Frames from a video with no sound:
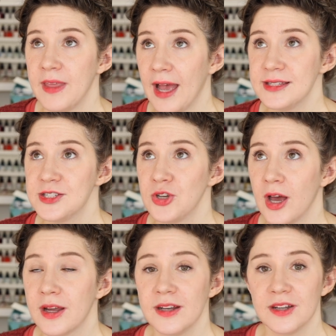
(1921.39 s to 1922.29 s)
that's
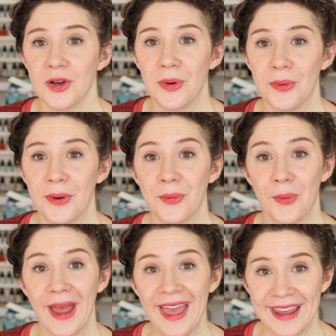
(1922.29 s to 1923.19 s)
not going to go
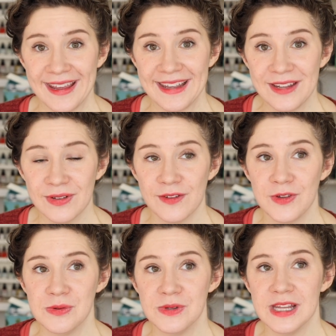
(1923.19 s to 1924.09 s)
away. Even if
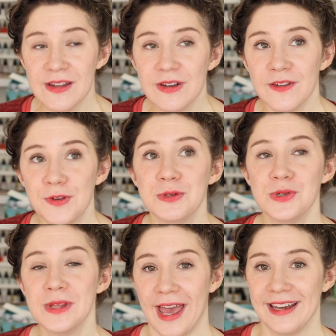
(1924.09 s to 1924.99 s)
you, even if you
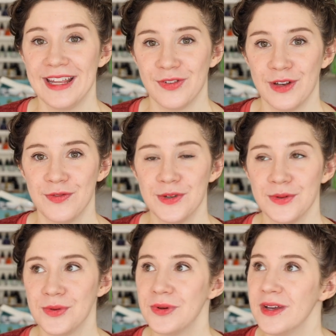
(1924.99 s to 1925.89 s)
do that, even if
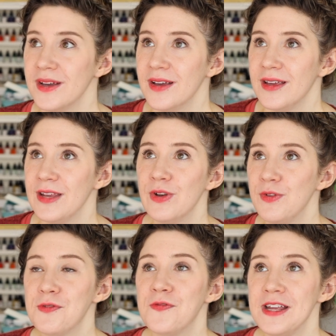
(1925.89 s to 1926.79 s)
you, even if
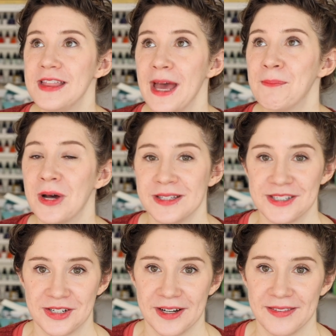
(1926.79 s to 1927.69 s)
you feed that
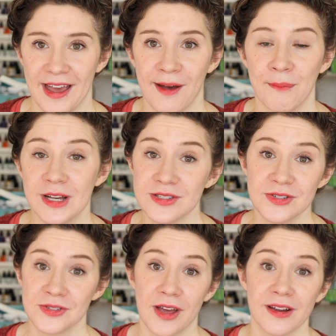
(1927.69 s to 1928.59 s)
monster, that monster
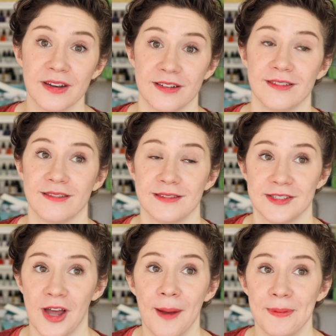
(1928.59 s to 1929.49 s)
is not going to
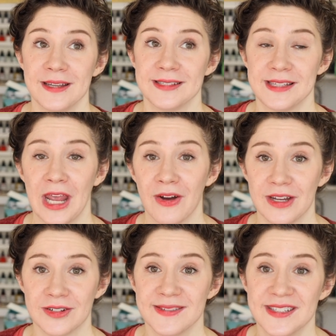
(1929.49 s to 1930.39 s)
stop being scary.
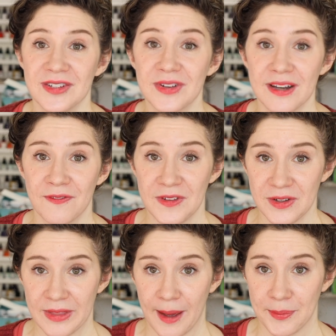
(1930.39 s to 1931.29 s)
You're still going to
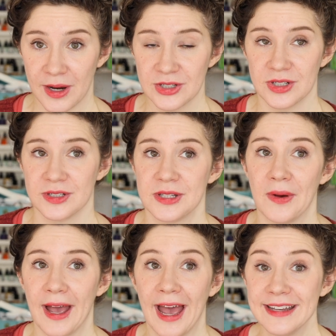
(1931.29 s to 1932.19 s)
feel that pressure. So
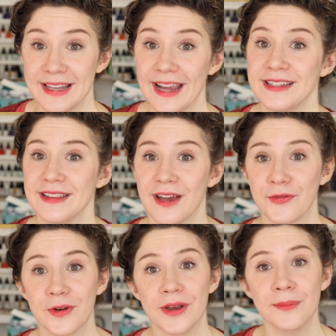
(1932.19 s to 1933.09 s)
I, I, I did that
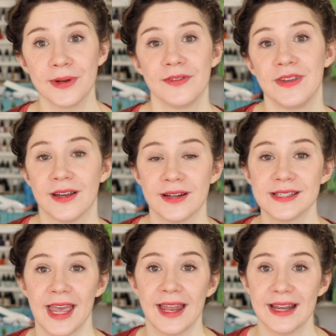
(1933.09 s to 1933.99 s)
for a number of
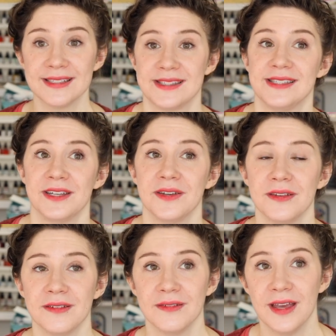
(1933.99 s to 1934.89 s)
years, and I
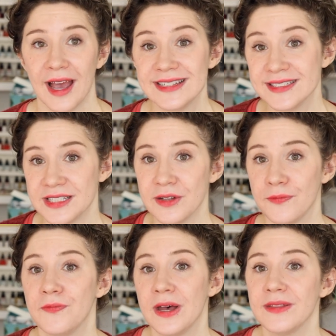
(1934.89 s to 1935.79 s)
still, I
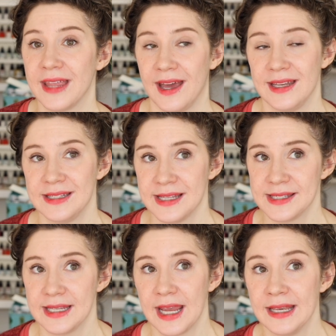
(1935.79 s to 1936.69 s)
still felt that
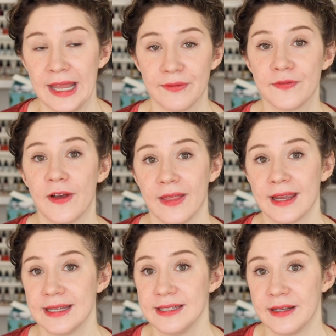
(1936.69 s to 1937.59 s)
intensity. I never felt
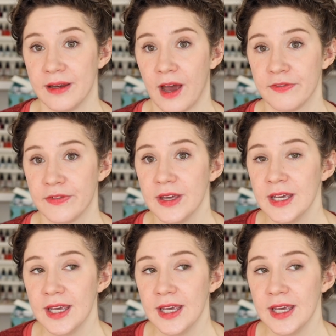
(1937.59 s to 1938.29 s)
like I did enough.